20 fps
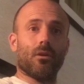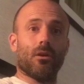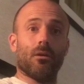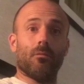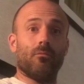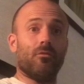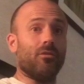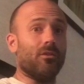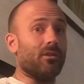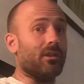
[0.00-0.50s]

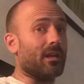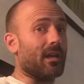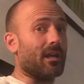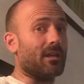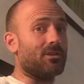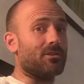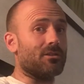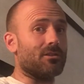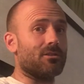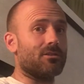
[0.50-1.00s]
I'm feeling
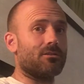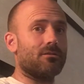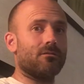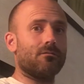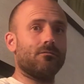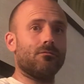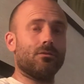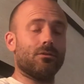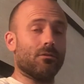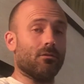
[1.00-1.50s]
anxious.
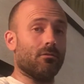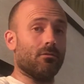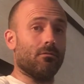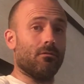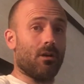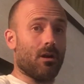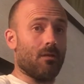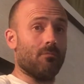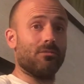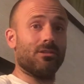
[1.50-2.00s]

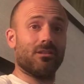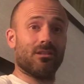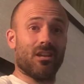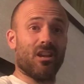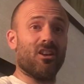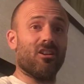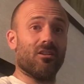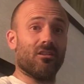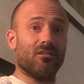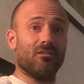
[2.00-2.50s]
So I'm
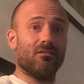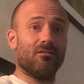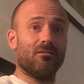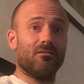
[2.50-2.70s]
scared.